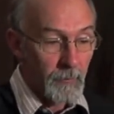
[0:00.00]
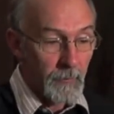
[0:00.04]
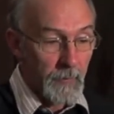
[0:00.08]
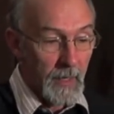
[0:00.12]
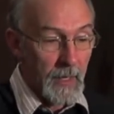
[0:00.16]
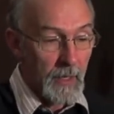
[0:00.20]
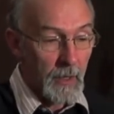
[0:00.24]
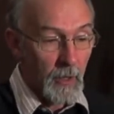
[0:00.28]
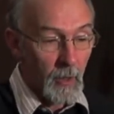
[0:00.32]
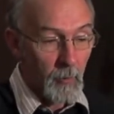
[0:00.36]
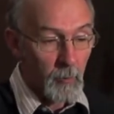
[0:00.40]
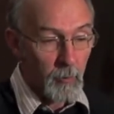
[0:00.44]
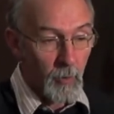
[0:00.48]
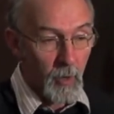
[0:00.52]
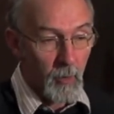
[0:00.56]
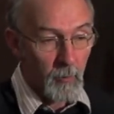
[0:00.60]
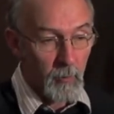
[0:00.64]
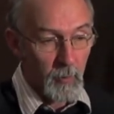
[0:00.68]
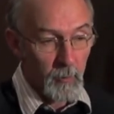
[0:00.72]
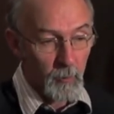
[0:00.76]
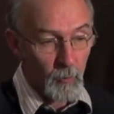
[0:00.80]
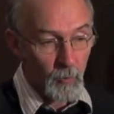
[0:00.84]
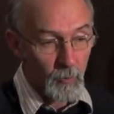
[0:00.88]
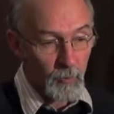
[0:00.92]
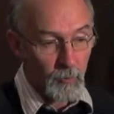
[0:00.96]
echo
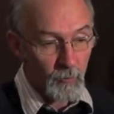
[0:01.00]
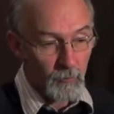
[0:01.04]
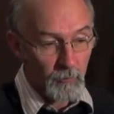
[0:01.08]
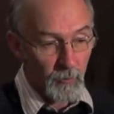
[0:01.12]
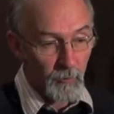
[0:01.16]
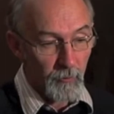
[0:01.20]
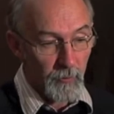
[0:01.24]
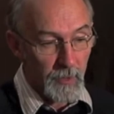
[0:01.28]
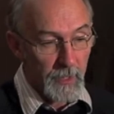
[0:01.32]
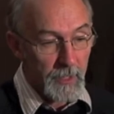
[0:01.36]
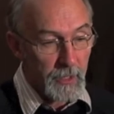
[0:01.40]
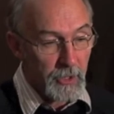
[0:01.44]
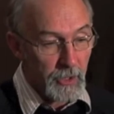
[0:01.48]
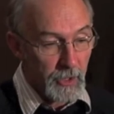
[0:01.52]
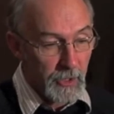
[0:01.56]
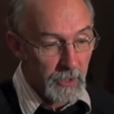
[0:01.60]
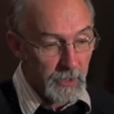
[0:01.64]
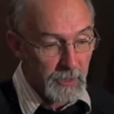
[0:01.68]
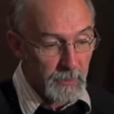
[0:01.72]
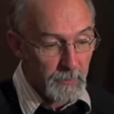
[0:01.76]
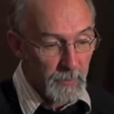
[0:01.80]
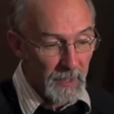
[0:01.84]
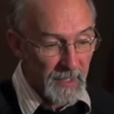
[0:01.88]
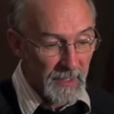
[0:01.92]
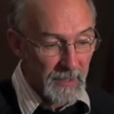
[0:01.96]
problem or
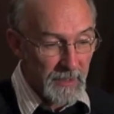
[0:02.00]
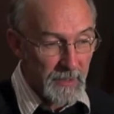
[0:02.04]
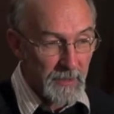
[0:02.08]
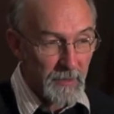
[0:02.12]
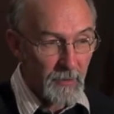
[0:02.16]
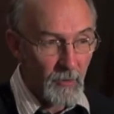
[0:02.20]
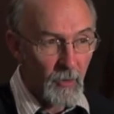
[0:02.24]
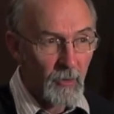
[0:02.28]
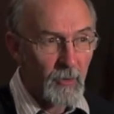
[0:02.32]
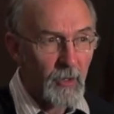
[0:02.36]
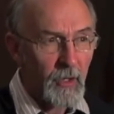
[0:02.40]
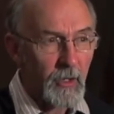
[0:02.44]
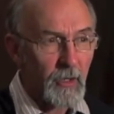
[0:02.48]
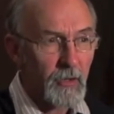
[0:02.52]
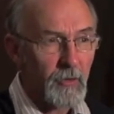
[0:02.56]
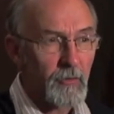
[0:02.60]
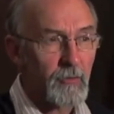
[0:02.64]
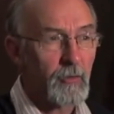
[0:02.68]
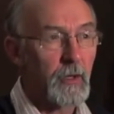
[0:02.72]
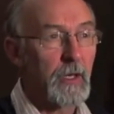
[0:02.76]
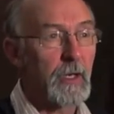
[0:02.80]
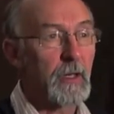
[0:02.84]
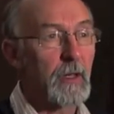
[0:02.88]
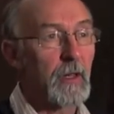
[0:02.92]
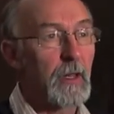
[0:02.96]
reflections, but it's not going to
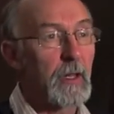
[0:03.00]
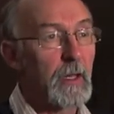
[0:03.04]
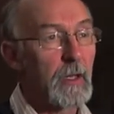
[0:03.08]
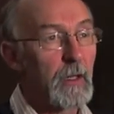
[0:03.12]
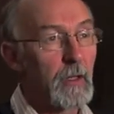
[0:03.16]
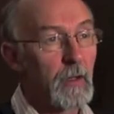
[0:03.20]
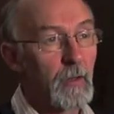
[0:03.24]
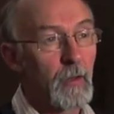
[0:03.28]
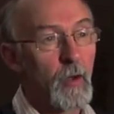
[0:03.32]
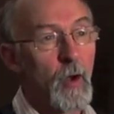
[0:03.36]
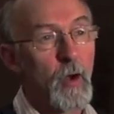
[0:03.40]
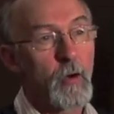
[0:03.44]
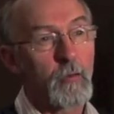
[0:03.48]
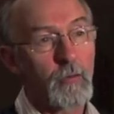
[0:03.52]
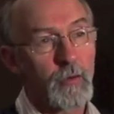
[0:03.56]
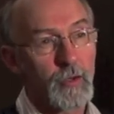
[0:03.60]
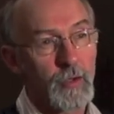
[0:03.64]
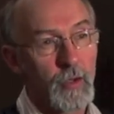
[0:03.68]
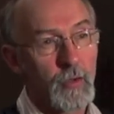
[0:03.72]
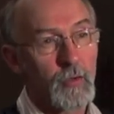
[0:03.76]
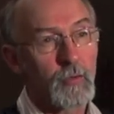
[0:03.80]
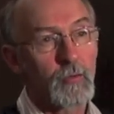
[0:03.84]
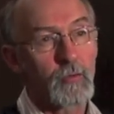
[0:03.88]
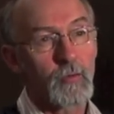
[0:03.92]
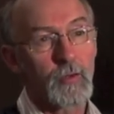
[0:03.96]
treat the
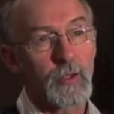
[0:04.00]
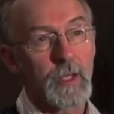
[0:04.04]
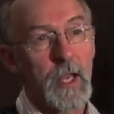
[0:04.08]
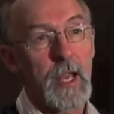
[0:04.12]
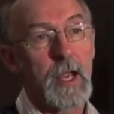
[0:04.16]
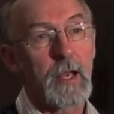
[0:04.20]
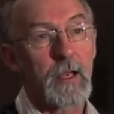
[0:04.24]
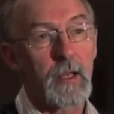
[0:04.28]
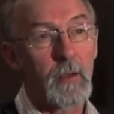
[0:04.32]
horizontal sound,